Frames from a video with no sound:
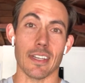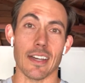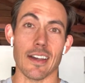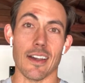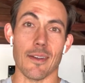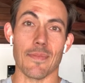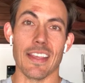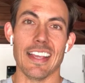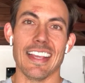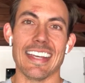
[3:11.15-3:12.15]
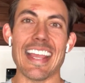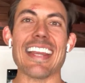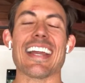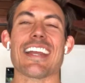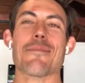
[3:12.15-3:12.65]
Nate
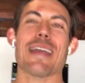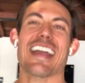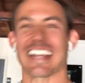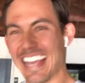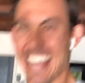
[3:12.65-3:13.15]
and I are back.